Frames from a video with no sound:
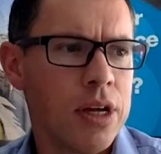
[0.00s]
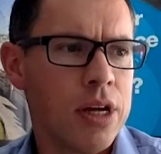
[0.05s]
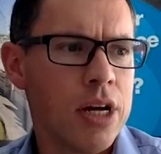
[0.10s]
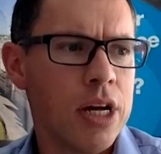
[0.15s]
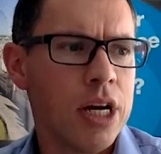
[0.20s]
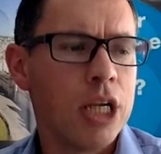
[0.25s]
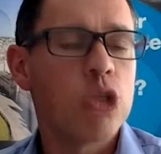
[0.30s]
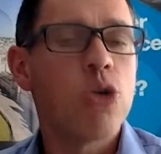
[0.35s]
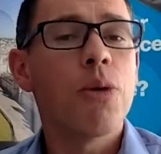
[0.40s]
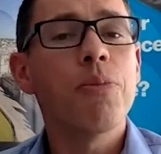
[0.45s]

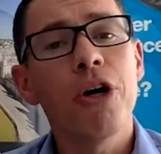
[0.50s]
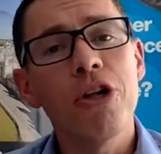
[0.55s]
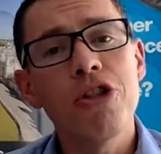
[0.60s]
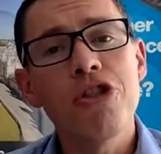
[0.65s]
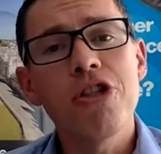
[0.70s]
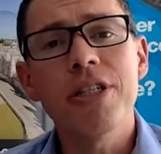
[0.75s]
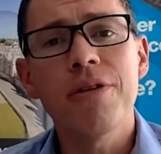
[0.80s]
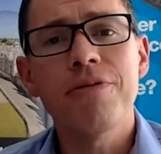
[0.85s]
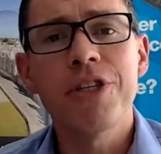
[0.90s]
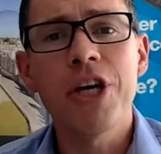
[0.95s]
So I'm
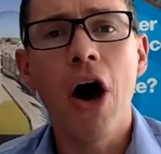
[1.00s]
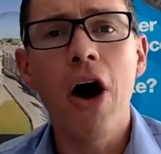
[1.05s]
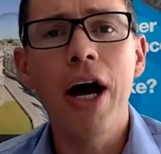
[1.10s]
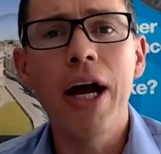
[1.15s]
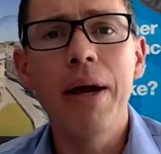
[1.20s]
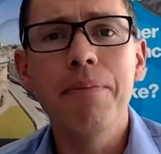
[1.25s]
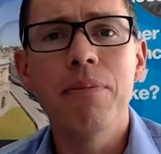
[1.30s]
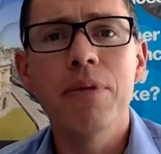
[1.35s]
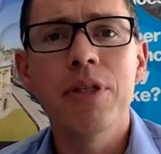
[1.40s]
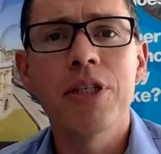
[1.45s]
conscious of
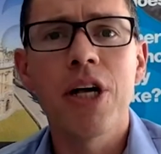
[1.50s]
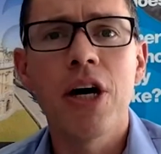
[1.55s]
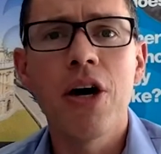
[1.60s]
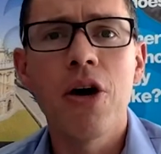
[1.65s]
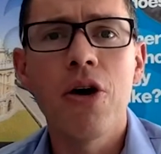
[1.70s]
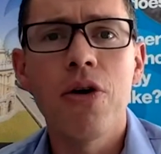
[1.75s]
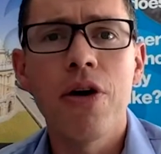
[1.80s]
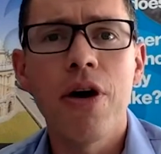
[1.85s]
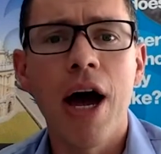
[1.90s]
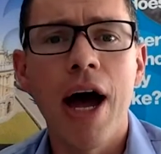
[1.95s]
time,
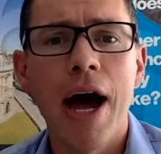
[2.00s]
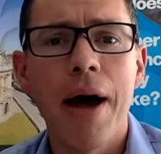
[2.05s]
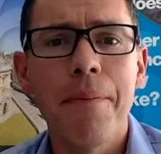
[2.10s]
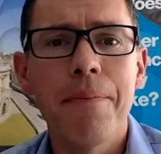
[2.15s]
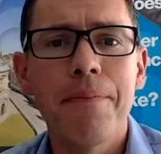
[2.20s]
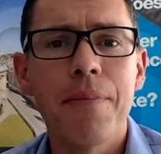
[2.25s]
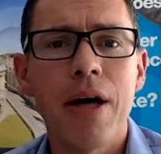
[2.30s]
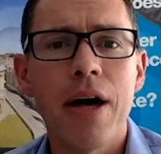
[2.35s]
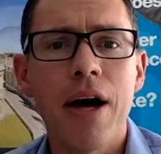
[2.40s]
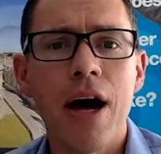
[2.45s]
so I'll
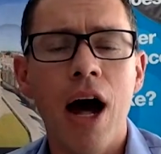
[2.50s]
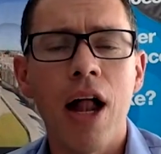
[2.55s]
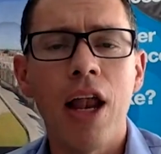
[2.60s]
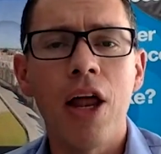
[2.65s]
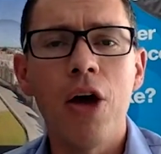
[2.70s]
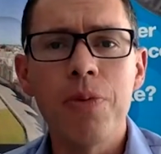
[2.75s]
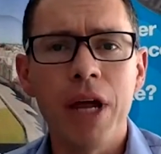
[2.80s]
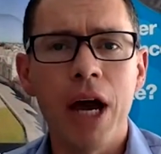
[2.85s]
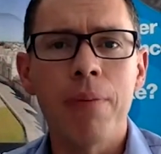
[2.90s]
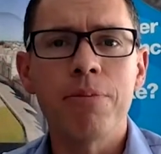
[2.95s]

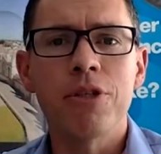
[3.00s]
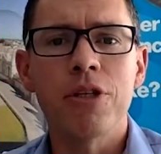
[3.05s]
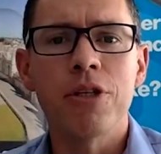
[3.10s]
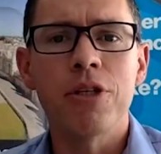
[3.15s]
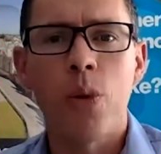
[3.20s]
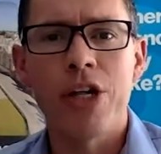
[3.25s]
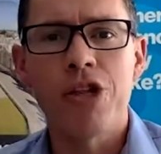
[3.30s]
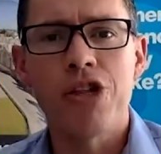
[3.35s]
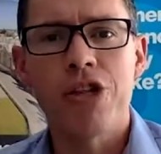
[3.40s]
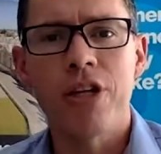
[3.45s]
open it up to
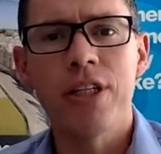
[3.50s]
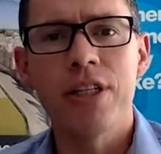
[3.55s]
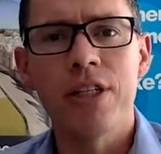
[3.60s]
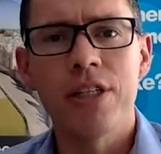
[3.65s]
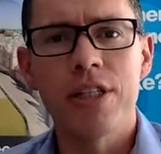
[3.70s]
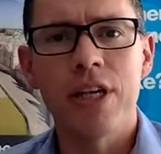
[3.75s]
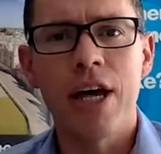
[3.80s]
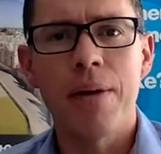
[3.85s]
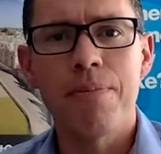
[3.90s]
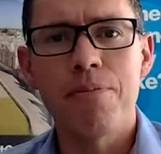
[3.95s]

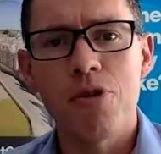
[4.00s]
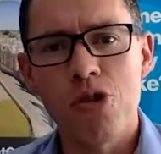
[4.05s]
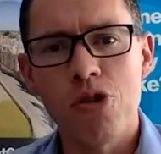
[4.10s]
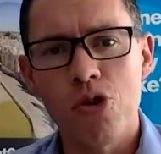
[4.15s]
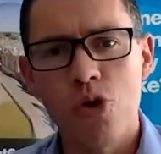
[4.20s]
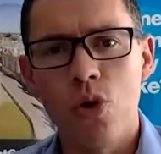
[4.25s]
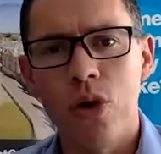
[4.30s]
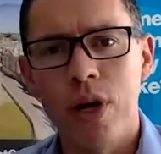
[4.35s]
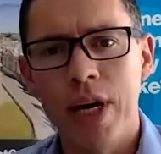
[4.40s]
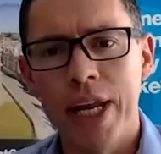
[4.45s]
questions
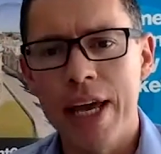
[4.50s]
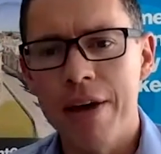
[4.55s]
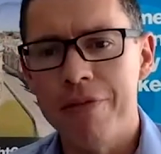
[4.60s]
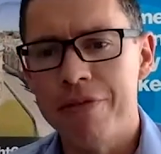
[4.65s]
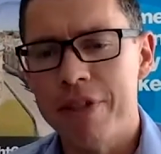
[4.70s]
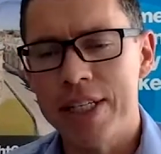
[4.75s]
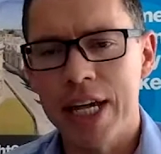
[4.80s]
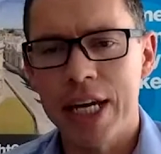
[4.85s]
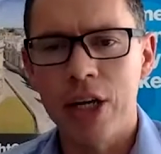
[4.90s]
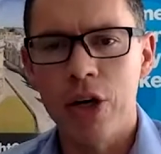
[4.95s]
shortly if
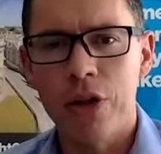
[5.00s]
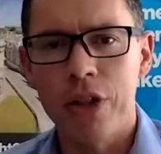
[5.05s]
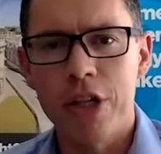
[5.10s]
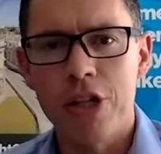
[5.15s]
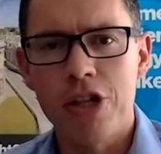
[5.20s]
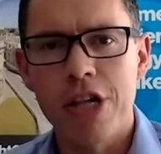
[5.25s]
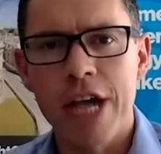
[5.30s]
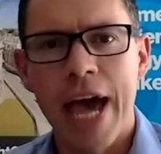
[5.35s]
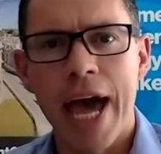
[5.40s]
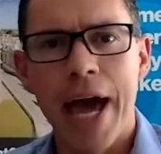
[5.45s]
there's any on the
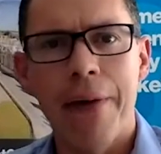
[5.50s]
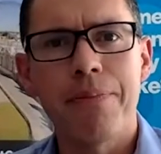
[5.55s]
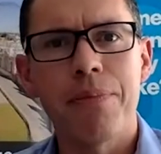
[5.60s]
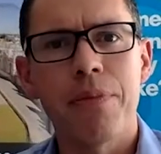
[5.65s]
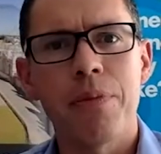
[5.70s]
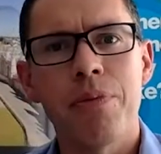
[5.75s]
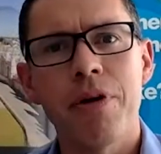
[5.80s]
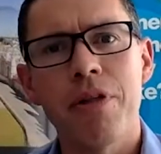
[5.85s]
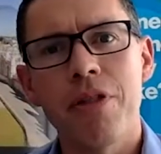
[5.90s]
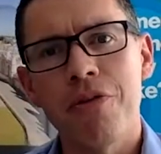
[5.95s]
chat.
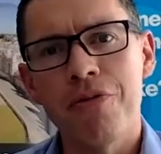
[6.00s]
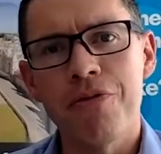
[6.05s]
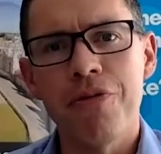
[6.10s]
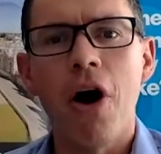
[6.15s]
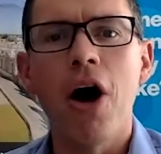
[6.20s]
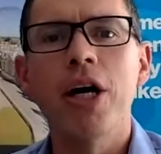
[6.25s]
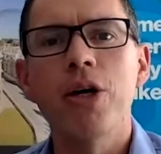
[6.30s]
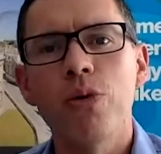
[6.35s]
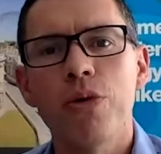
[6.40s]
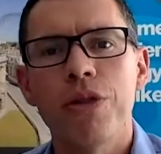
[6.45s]
But the
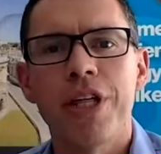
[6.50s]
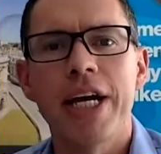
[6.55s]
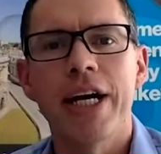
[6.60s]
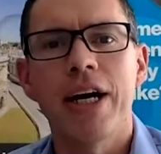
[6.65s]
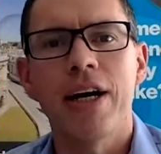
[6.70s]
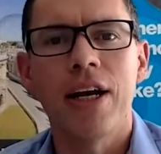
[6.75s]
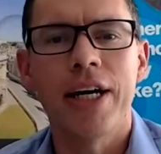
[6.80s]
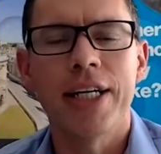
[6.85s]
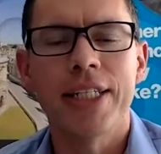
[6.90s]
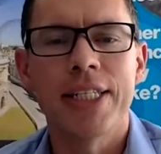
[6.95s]
final thing
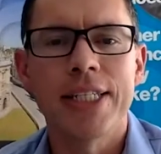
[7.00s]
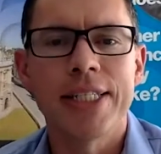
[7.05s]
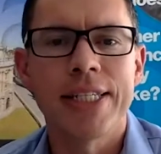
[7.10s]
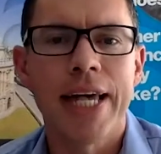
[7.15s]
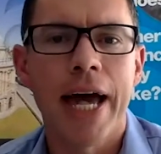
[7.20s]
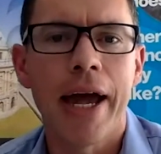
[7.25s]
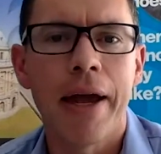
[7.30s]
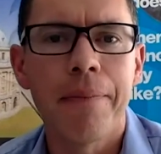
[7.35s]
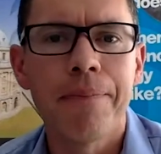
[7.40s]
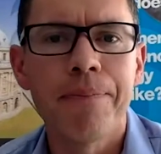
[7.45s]
I'd like to
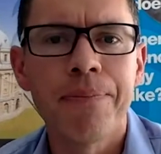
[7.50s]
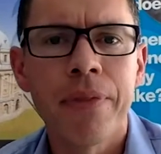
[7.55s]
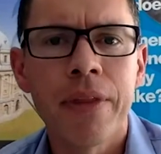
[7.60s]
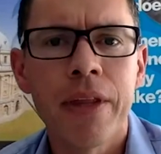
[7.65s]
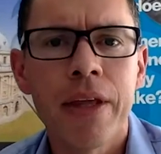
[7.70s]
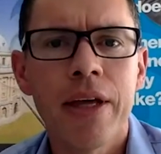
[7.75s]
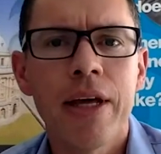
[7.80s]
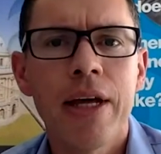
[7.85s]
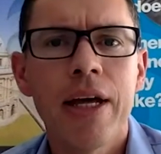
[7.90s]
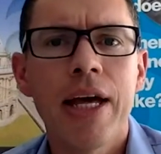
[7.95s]
say
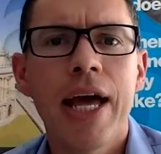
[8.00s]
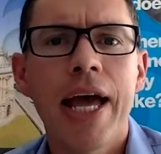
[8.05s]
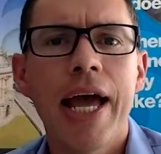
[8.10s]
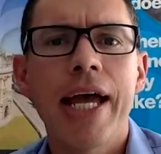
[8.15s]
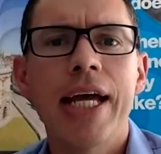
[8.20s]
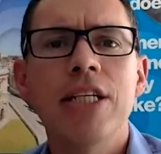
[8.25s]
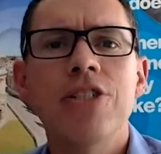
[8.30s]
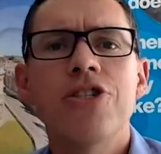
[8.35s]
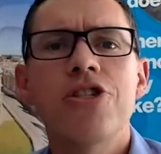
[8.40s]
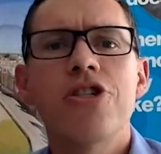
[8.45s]

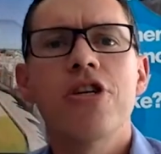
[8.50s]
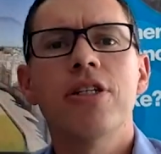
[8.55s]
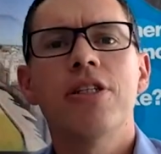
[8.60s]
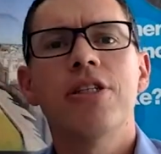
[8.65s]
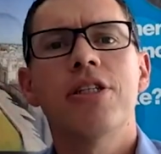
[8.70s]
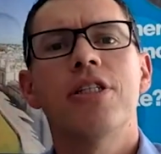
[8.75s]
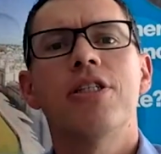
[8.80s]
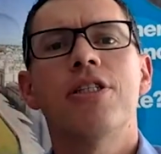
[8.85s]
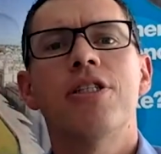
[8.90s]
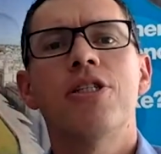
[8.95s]
is
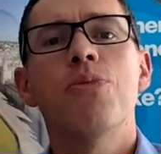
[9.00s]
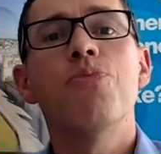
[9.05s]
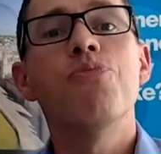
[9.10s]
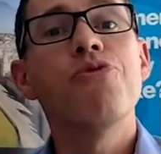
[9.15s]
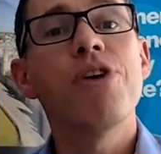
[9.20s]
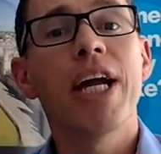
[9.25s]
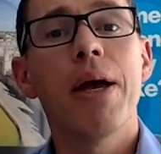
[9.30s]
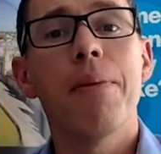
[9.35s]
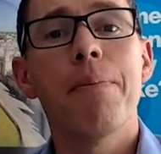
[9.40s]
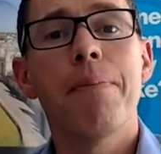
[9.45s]
just to
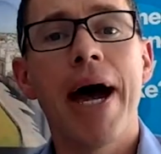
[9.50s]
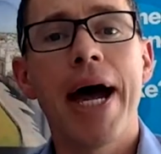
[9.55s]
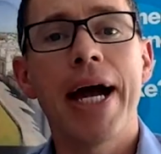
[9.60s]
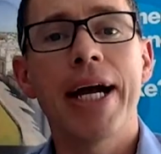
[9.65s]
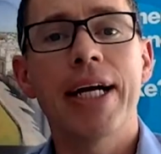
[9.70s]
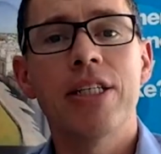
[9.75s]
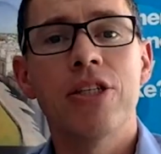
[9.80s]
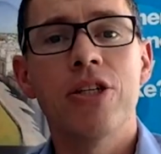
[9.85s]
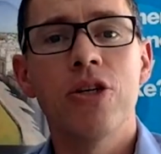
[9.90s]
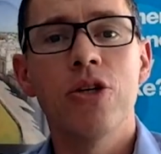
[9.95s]
bring it back
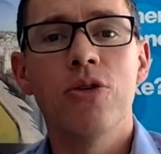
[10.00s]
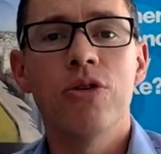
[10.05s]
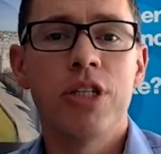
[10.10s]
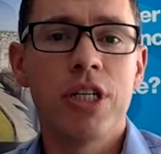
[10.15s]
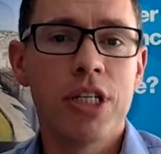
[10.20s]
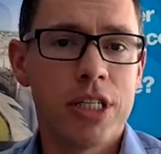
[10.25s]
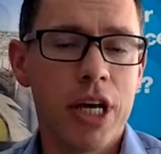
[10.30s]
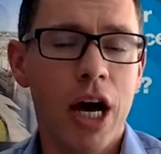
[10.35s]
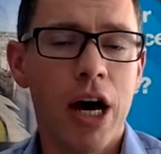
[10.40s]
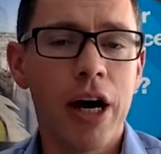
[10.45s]
to
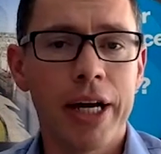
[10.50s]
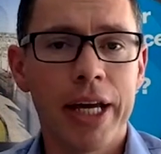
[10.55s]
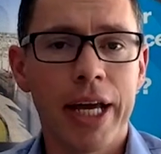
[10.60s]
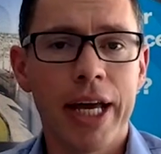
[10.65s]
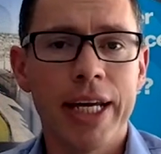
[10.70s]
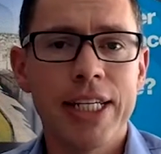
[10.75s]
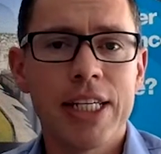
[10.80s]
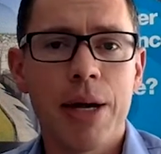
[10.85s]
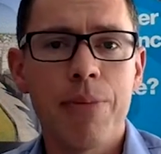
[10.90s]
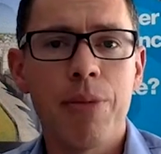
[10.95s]
Doug and
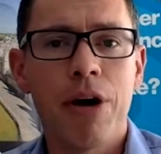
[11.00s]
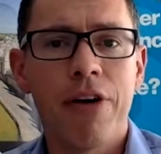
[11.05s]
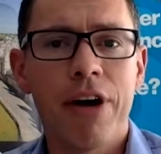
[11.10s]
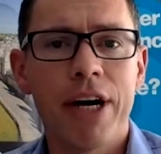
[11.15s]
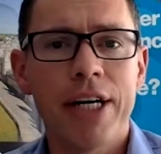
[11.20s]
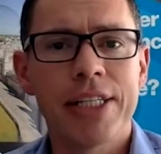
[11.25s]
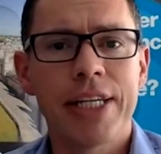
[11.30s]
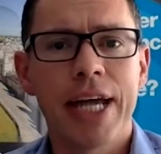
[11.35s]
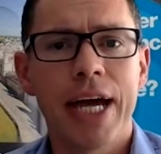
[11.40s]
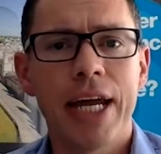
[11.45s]
his MRI
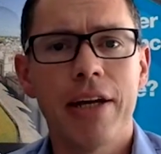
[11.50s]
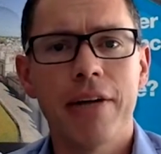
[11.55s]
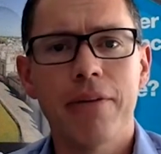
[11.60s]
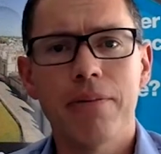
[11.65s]
scanner.